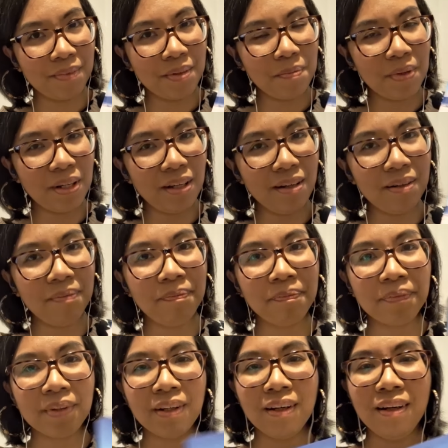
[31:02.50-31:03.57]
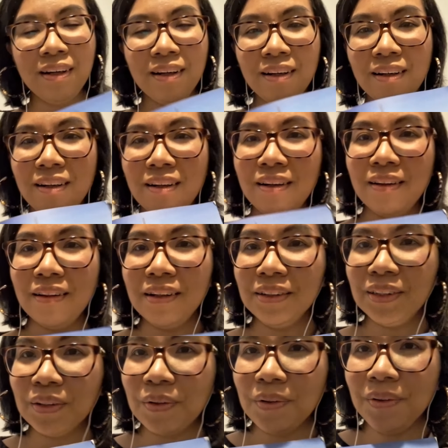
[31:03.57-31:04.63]
But yeah,
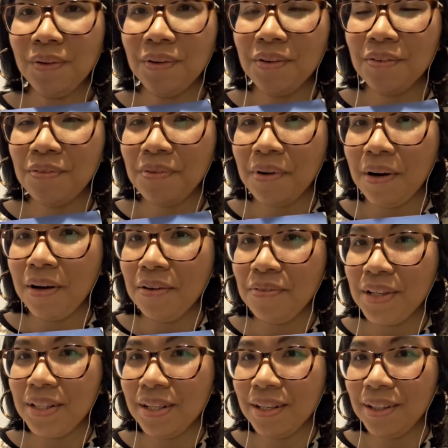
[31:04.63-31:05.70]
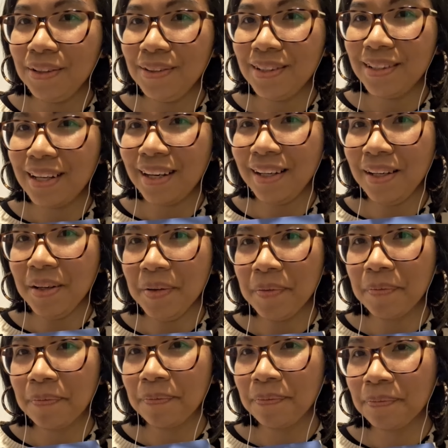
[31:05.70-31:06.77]
that's all for our video today.
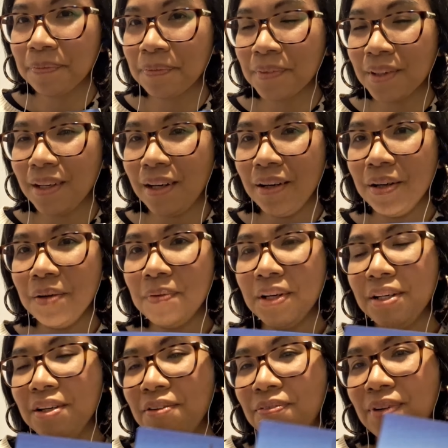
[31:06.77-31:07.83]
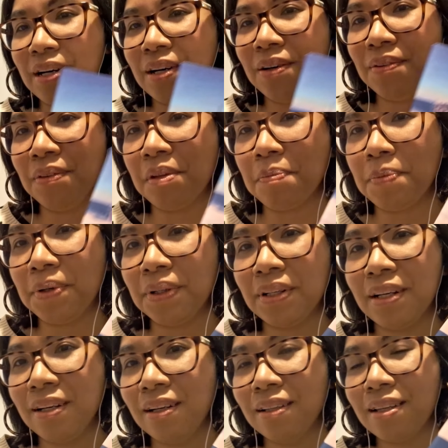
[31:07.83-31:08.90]
I hope that you found the book
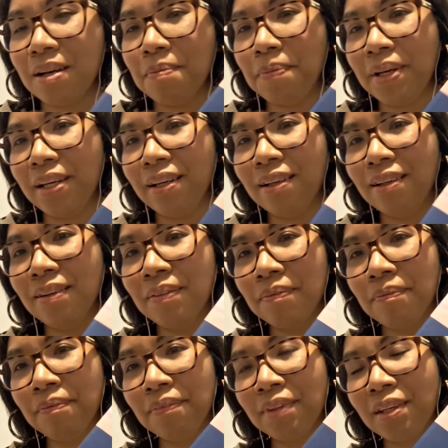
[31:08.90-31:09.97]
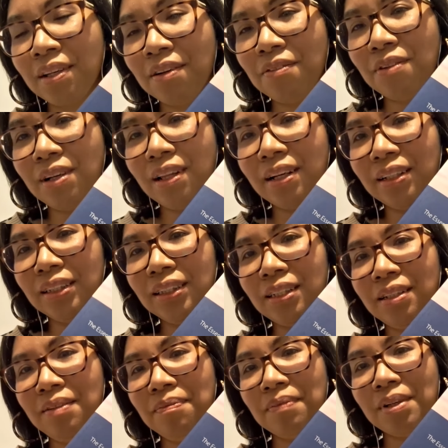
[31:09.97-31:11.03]
tapping
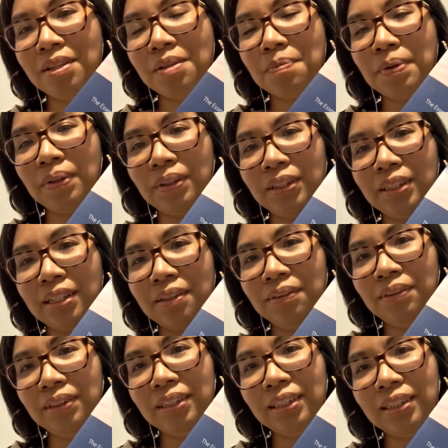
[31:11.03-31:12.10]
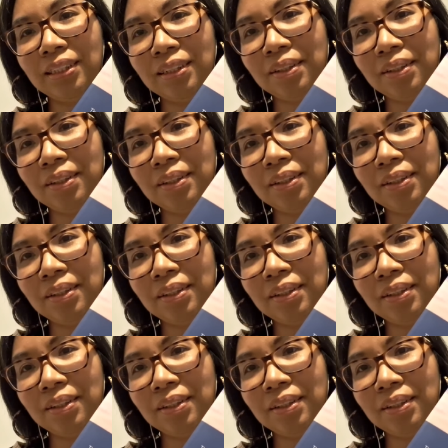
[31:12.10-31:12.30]
relaxing and the book sounds.